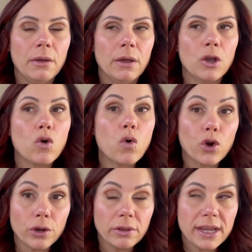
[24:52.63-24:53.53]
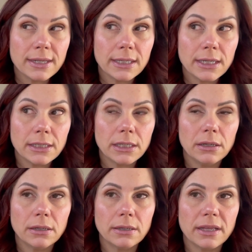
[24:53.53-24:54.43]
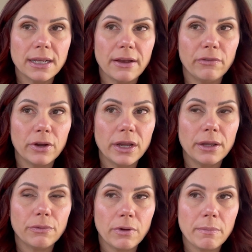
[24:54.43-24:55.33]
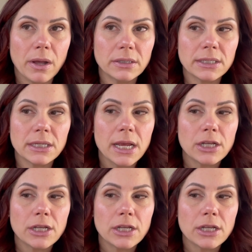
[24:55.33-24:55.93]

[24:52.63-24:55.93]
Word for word: quarterly is it that every three months